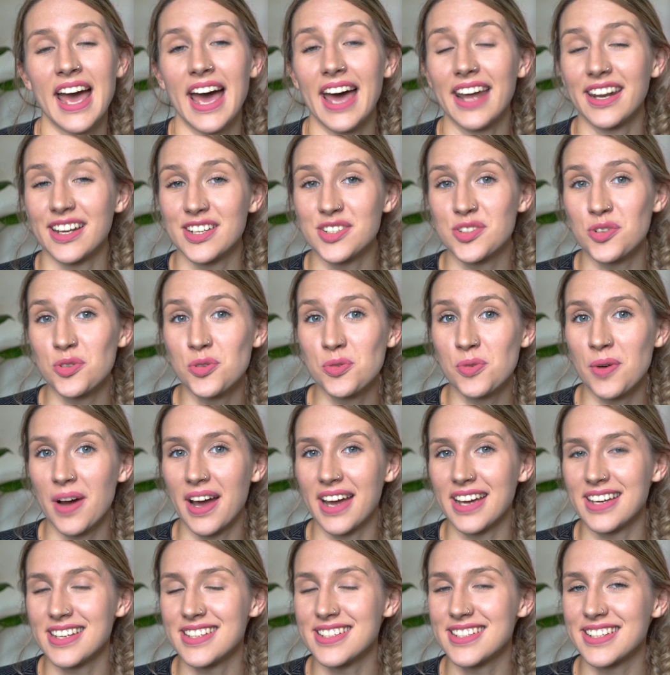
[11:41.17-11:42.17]
And as
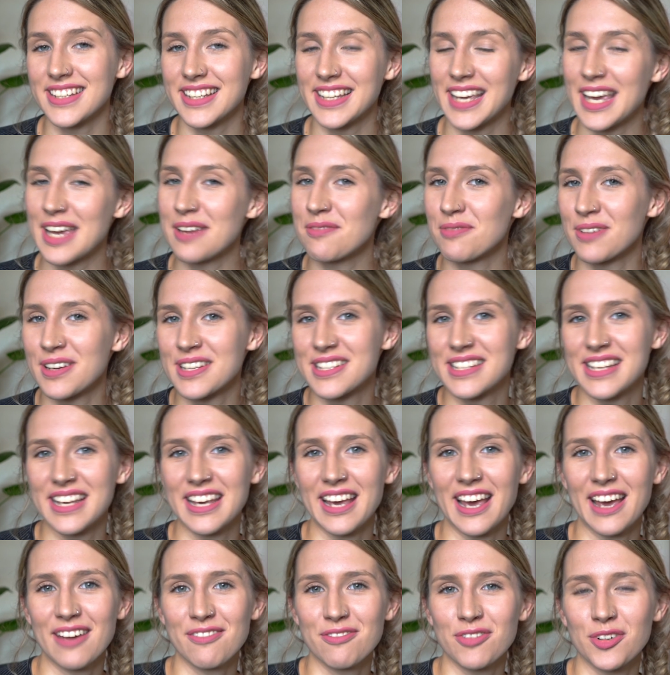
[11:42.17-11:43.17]
always, keep
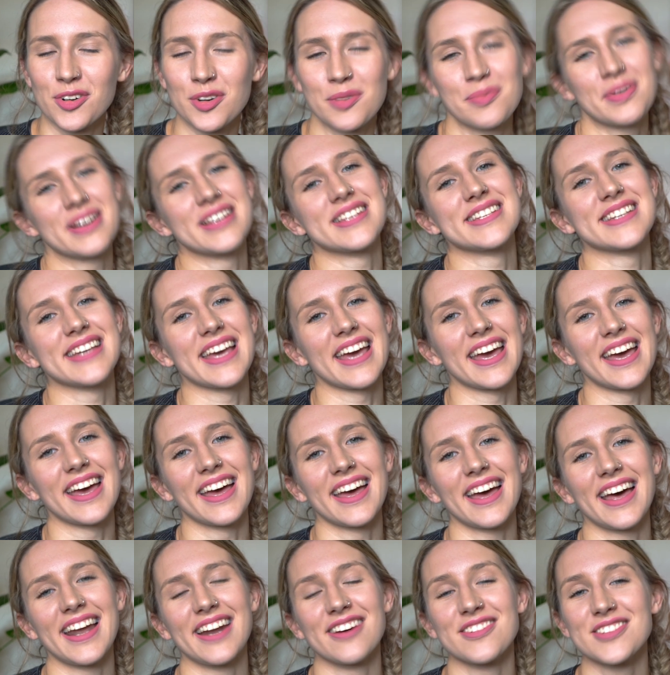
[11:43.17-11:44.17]
risking it for a
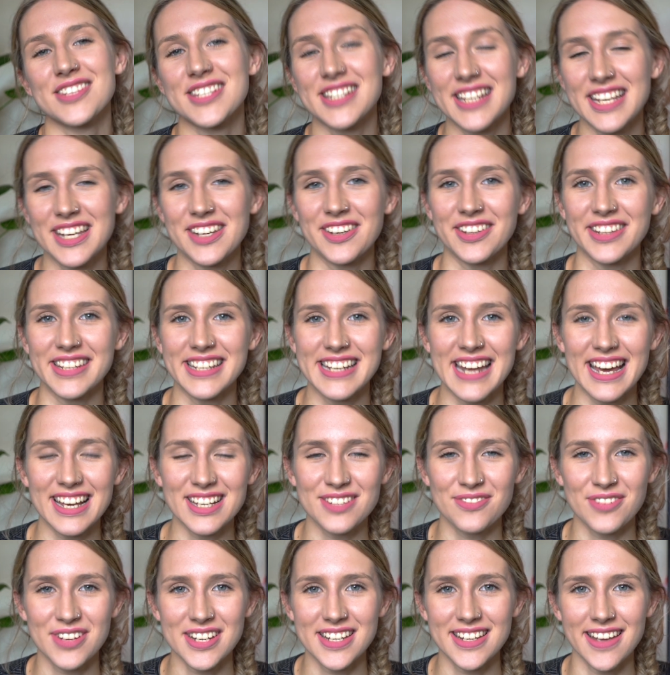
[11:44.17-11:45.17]
biscuit. And I'll see you in the
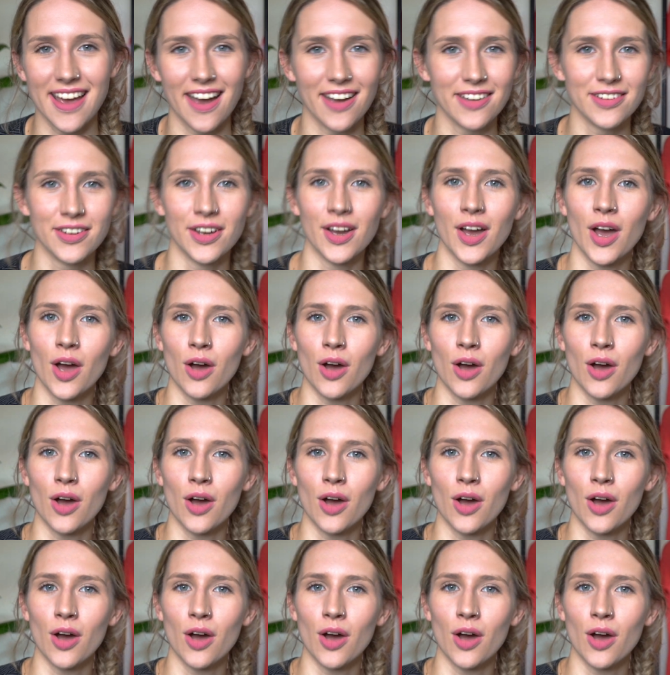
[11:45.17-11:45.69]
next video.